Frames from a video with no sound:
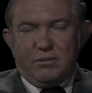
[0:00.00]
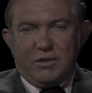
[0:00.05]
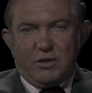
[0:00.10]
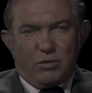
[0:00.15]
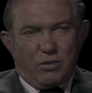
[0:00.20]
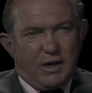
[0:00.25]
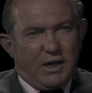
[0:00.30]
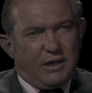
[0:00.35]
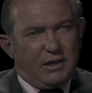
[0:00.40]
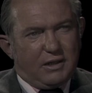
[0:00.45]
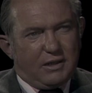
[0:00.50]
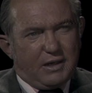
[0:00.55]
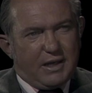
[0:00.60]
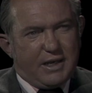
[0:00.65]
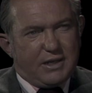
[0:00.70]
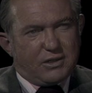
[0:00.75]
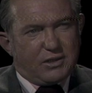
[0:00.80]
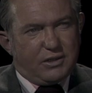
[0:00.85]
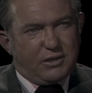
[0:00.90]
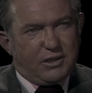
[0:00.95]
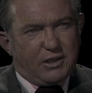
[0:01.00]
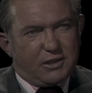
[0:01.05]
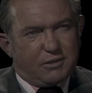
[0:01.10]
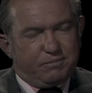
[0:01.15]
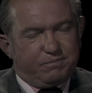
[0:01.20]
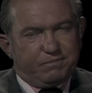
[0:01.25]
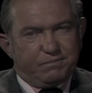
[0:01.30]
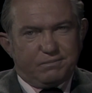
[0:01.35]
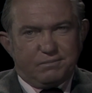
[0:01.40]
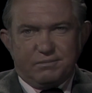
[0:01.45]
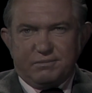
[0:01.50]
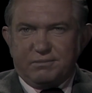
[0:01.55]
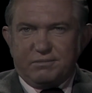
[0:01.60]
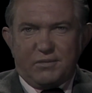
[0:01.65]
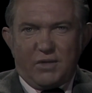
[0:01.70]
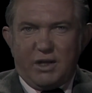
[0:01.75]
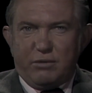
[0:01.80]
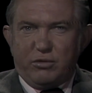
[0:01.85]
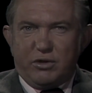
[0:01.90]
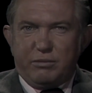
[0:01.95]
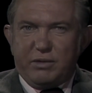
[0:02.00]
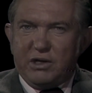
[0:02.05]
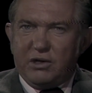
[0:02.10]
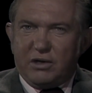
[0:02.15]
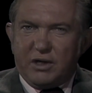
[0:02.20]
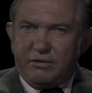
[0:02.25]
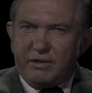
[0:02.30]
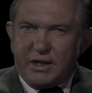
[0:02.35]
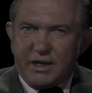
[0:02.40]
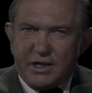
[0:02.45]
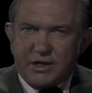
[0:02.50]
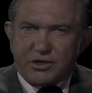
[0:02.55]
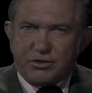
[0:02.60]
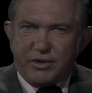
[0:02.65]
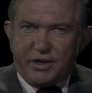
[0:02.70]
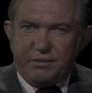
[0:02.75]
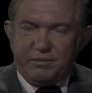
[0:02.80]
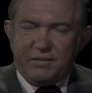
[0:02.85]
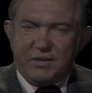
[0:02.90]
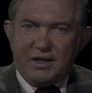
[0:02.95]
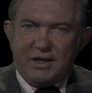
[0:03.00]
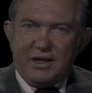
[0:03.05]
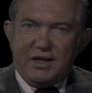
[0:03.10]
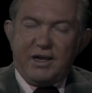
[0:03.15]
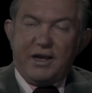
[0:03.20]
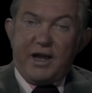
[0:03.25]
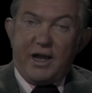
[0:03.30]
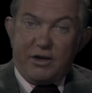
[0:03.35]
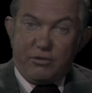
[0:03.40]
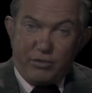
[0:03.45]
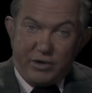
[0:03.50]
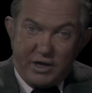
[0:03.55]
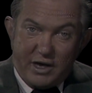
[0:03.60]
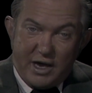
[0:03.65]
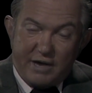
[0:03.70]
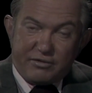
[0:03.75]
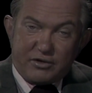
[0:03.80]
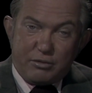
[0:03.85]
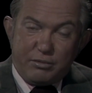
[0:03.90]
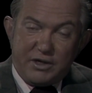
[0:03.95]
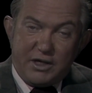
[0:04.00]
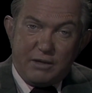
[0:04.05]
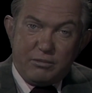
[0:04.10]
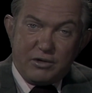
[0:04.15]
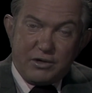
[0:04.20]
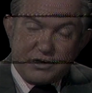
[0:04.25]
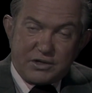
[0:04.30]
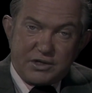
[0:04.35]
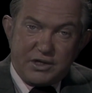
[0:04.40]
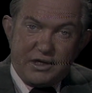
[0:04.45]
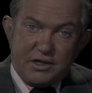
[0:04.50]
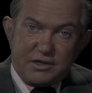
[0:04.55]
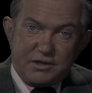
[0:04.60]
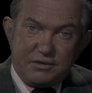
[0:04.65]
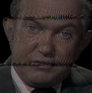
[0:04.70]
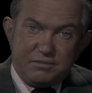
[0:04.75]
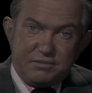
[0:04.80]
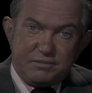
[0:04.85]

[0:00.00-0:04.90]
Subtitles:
But while it lasted, Nick, it would be living history, and we have to be able to see it.